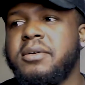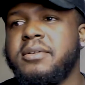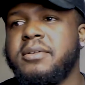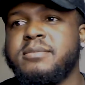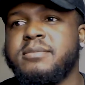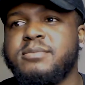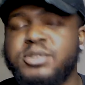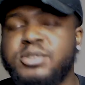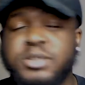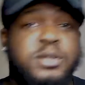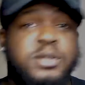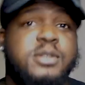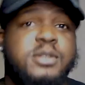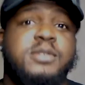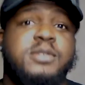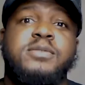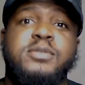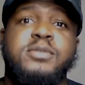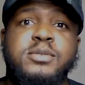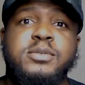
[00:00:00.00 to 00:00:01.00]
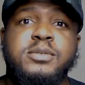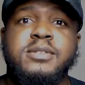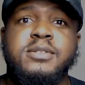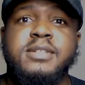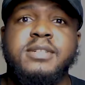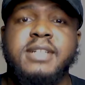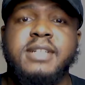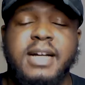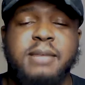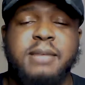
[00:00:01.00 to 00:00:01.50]
useful
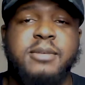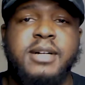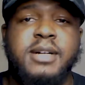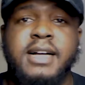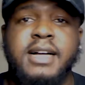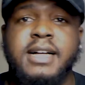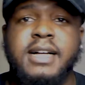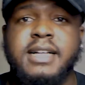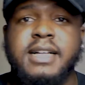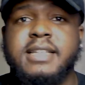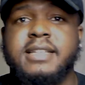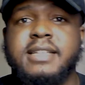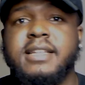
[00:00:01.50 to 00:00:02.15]
camera hack